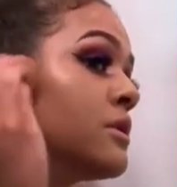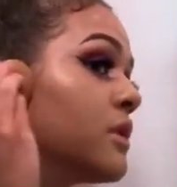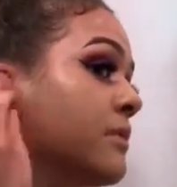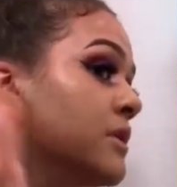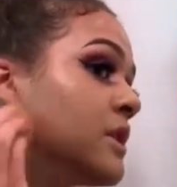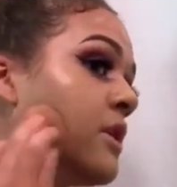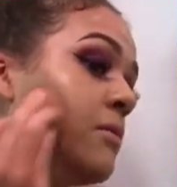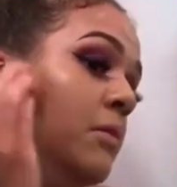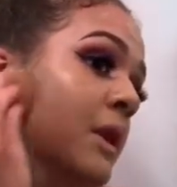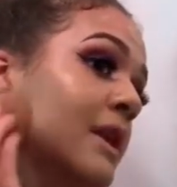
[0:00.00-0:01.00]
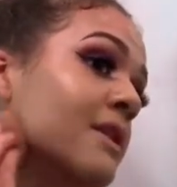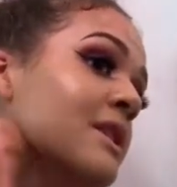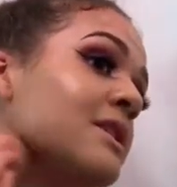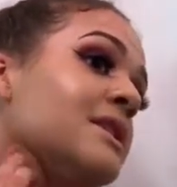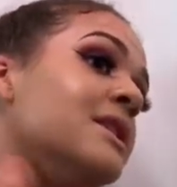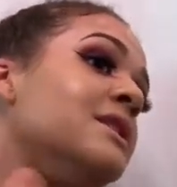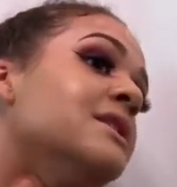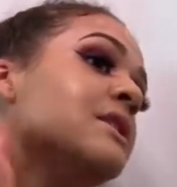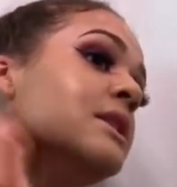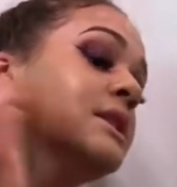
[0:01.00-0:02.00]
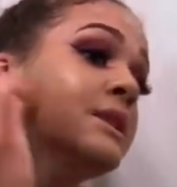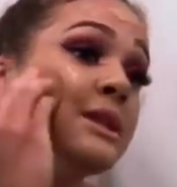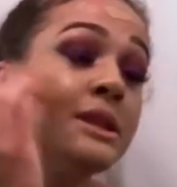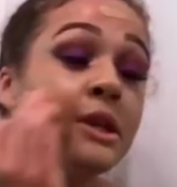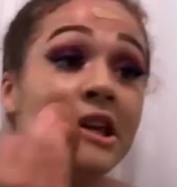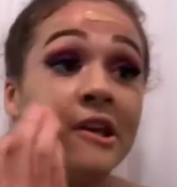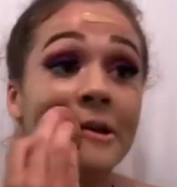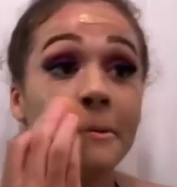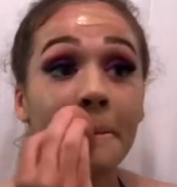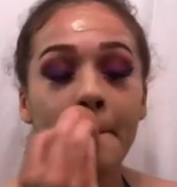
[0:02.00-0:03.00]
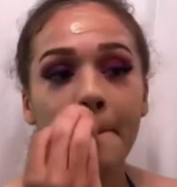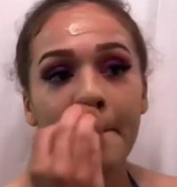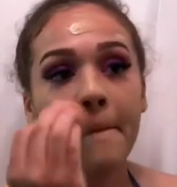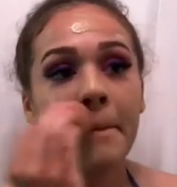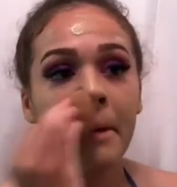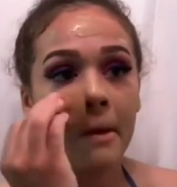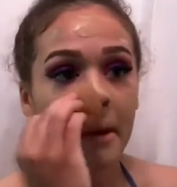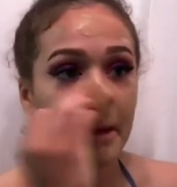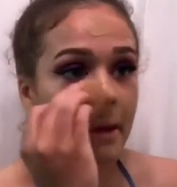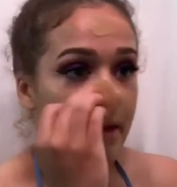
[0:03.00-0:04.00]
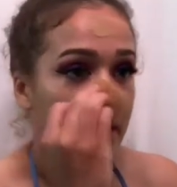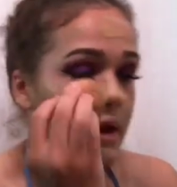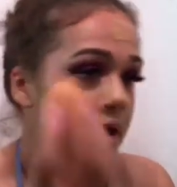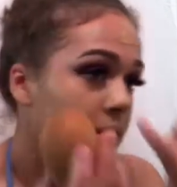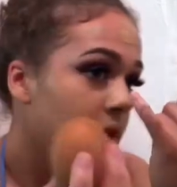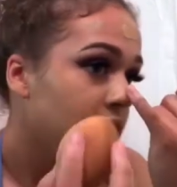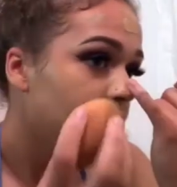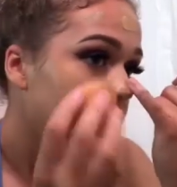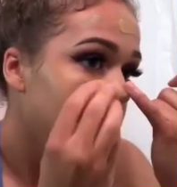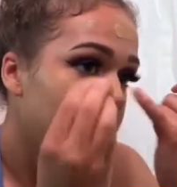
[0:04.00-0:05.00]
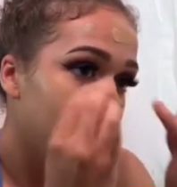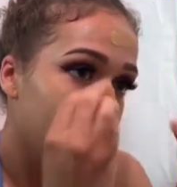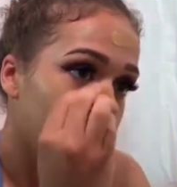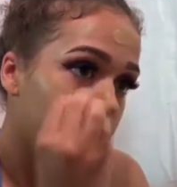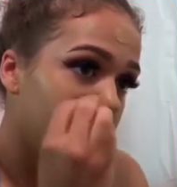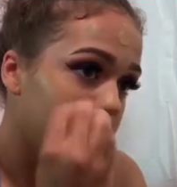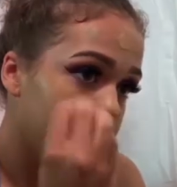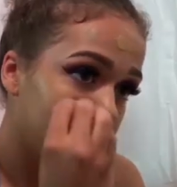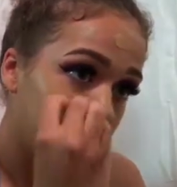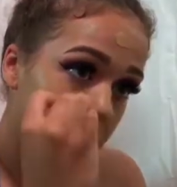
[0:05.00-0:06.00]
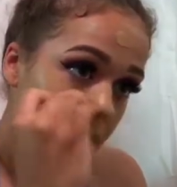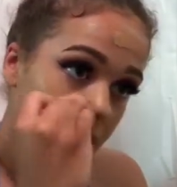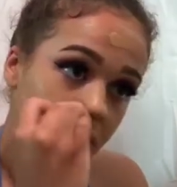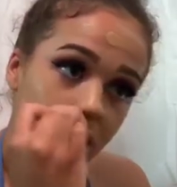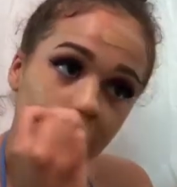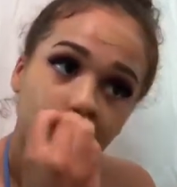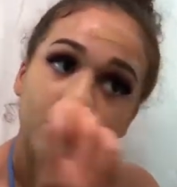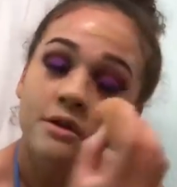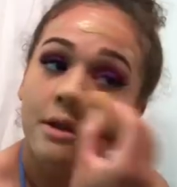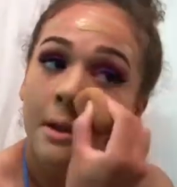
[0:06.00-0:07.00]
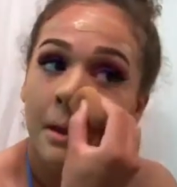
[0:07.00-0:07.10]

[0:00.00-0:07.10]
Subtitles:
So I'm just gonna blend this into the skin. And make sure you get around your nose.